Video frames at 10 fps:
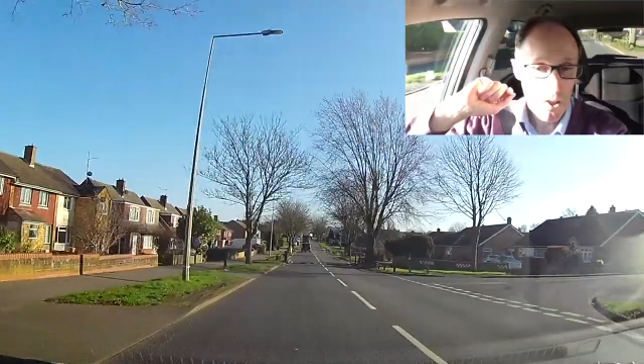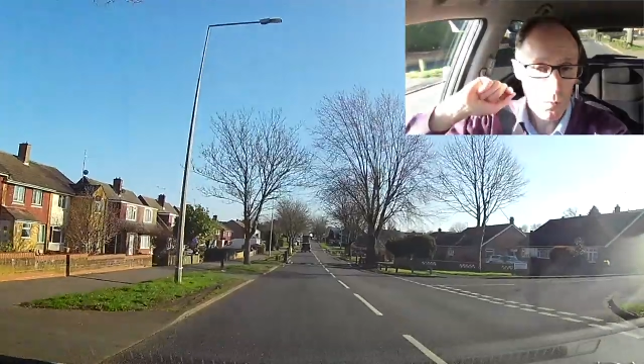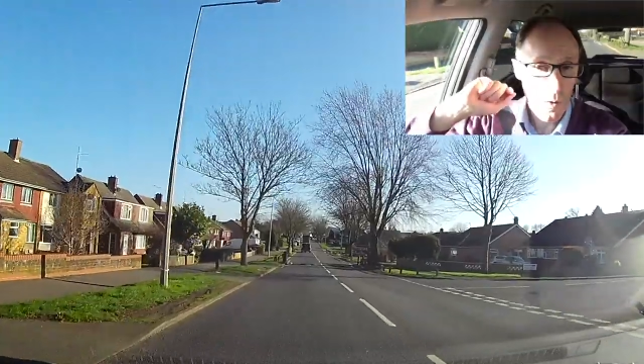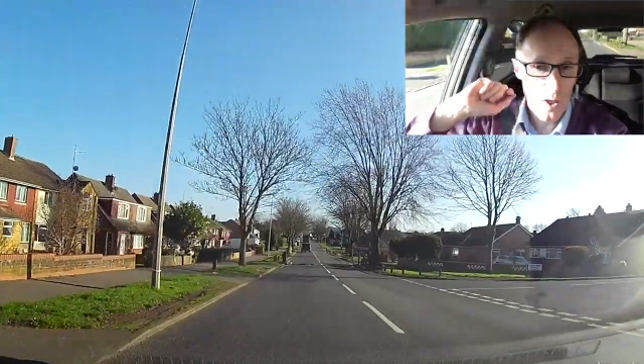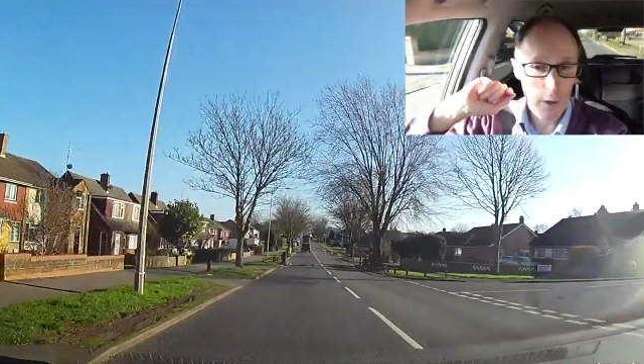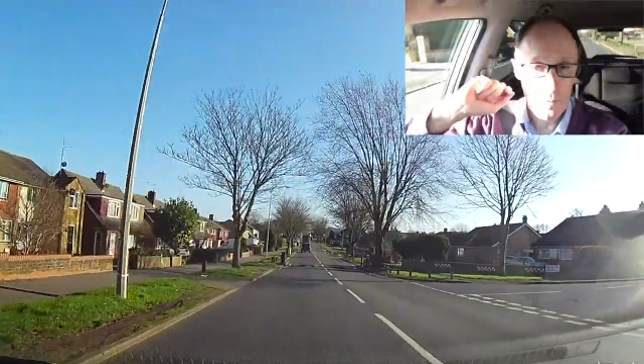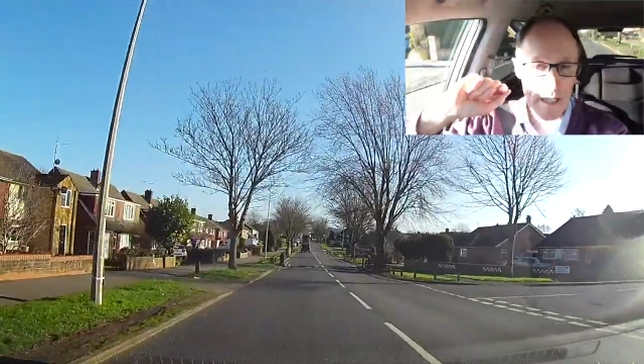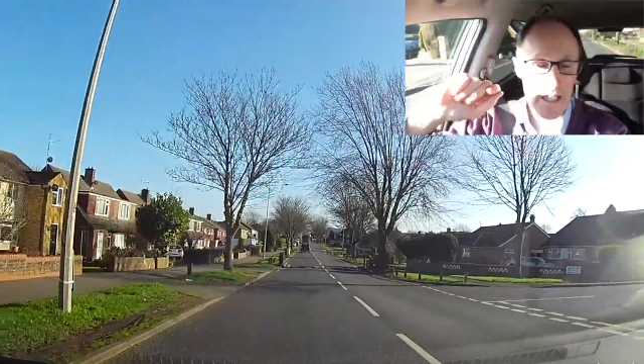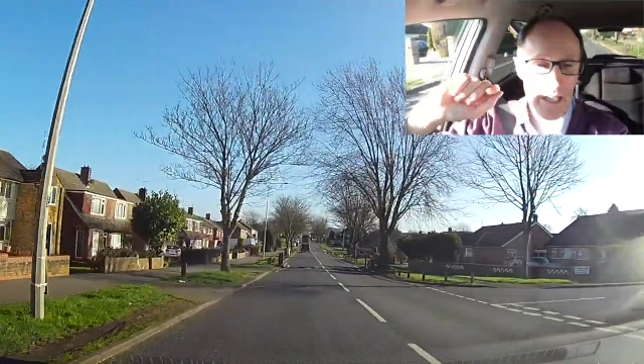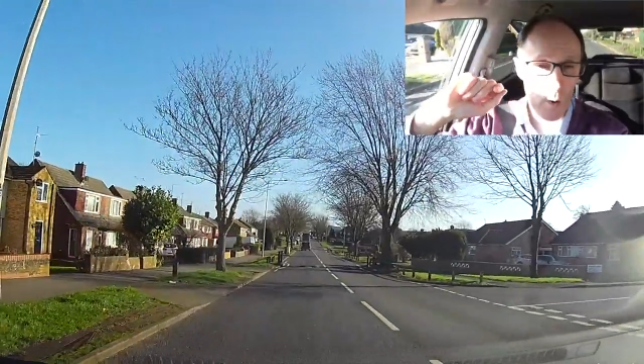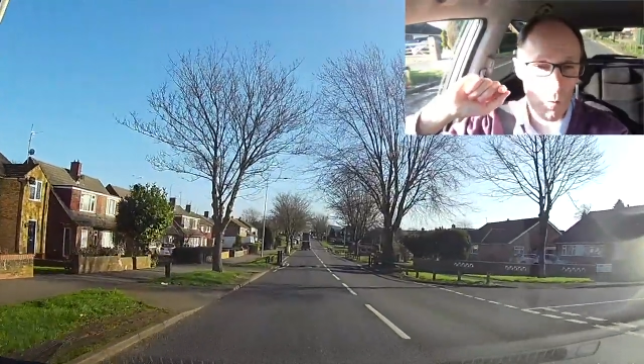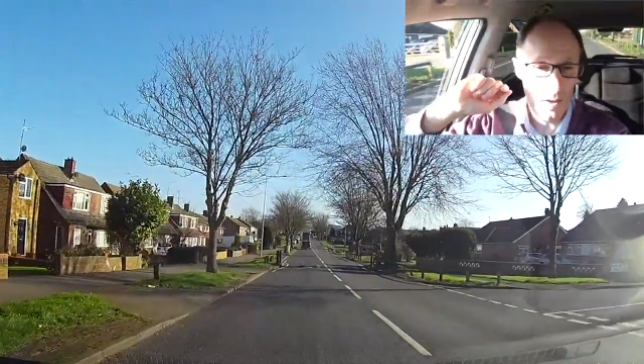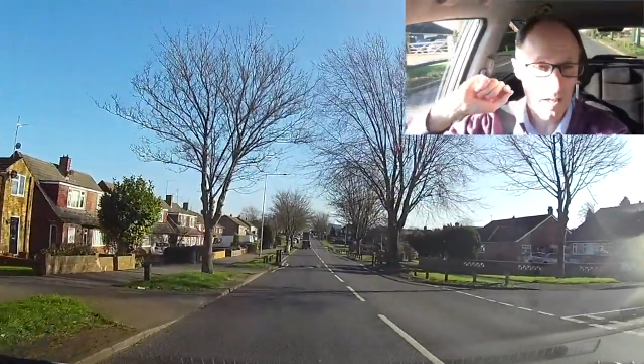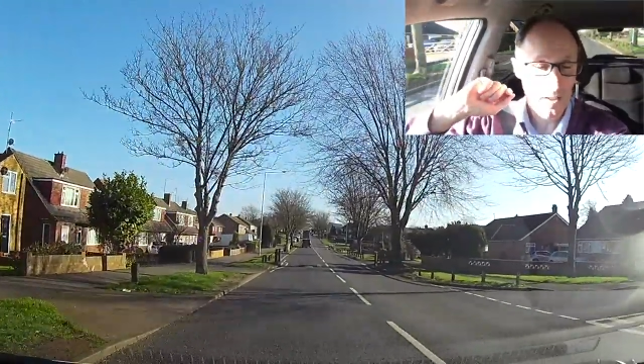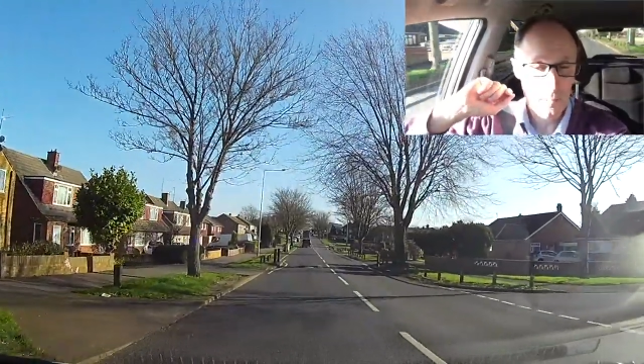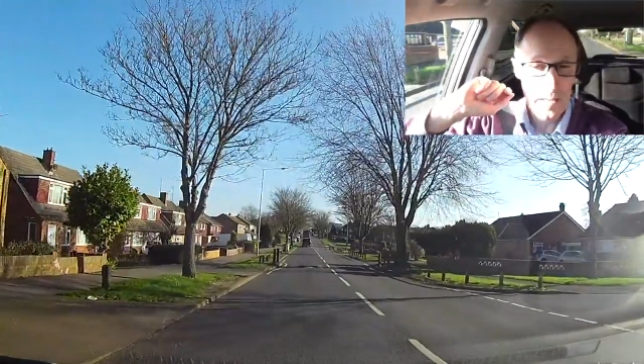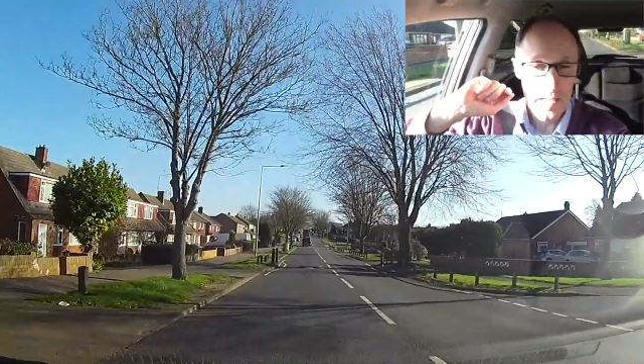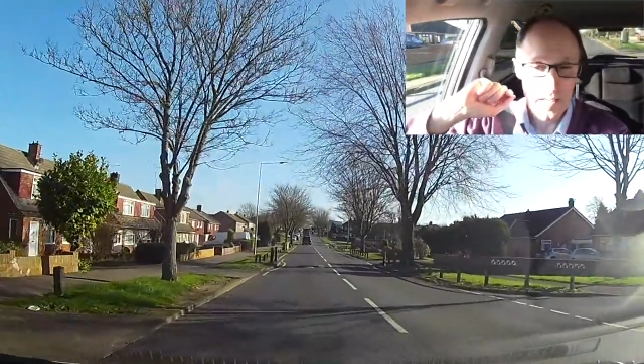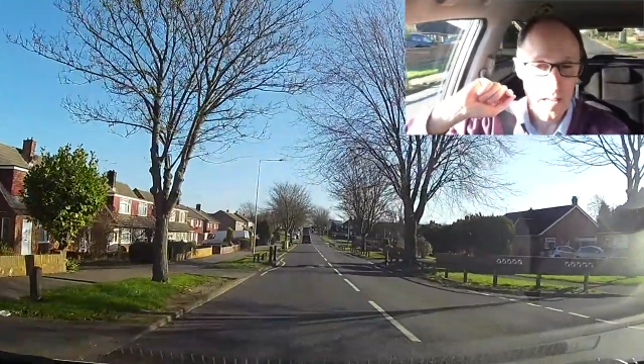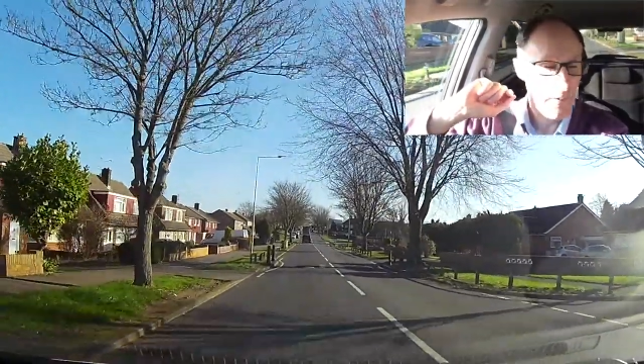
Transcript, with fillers: just weigh up, can you go over that speed?